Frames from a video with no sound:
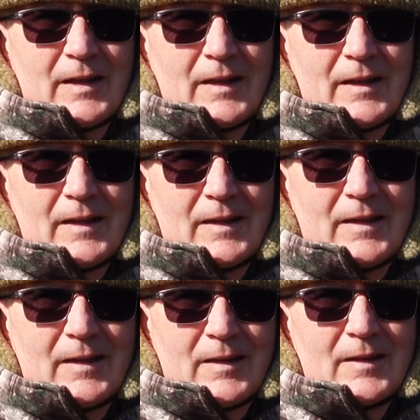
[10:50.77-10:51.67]

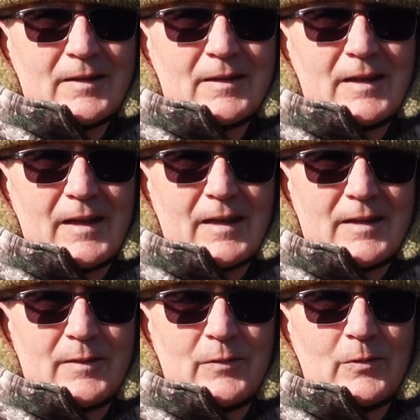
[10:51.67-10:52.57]
and yeah,
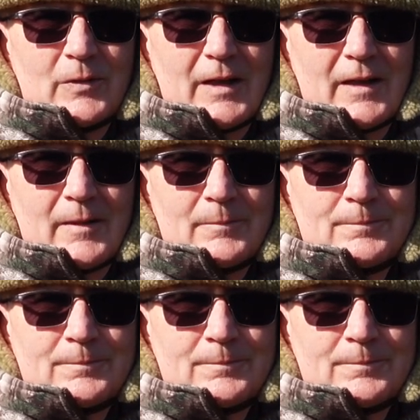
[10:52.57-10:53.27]
difficult to get.